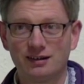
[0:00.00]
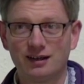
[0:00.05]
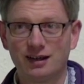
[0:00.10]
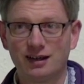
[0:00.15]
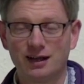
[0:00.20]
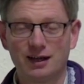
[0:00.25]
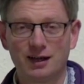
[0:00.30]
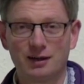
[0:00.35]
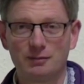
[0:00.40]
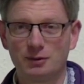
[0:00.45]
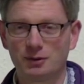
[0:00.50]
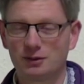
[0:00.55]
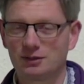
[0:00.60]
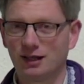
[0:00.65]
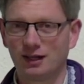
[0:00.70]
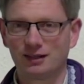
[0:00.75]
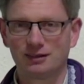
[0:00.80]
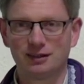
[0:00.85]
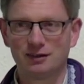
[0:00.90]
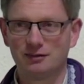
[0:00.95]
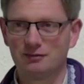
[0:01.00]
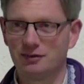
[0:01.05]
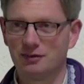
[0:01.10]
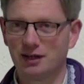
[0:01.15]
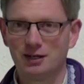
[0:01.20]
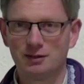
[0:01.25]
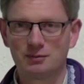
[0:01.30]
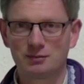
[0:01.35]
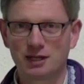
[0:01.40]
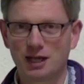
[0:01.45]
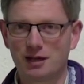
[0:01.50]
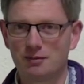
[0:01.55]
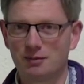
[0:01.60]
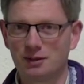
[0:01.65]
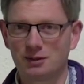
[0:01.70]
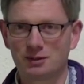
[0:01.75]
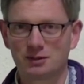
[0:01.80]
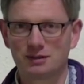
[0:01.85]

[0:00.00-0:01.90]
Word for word: Uh, but like, the venom came out.